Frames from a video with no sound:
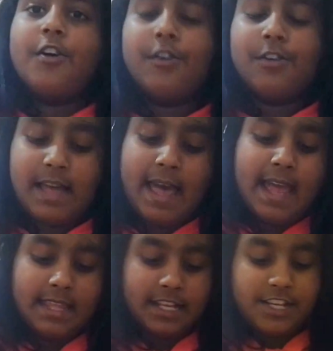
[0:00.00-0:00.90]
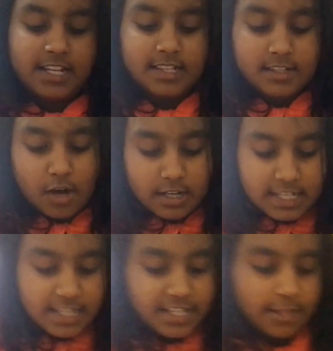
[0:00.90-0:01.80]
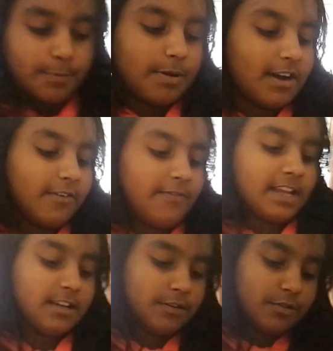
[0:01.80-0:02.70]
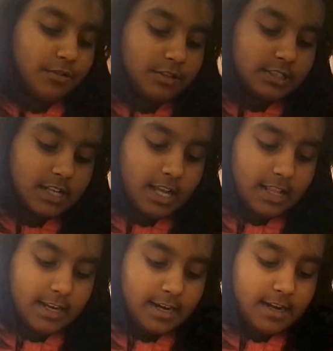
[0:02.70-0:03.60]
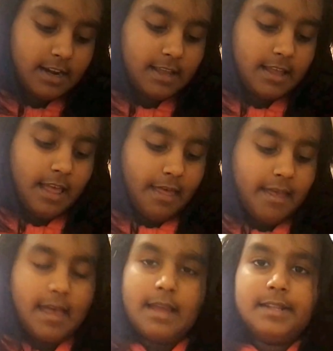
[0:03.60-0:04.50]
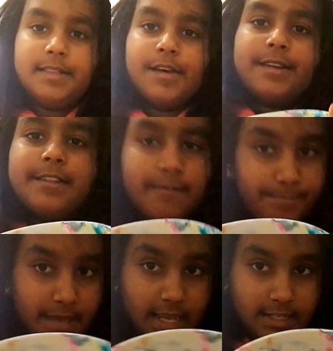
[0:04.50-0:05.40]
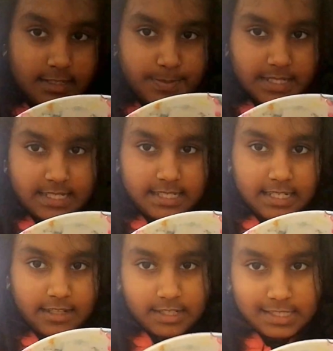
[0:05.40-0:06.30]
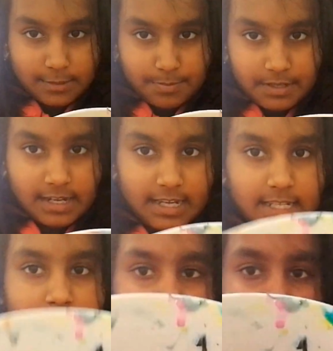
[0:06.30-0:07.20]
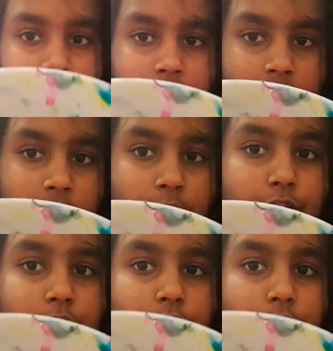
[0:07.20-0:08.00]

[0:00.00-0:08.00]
guys, I just got it to the perfect gold color. Added lots of paint, but still super nice. Don't know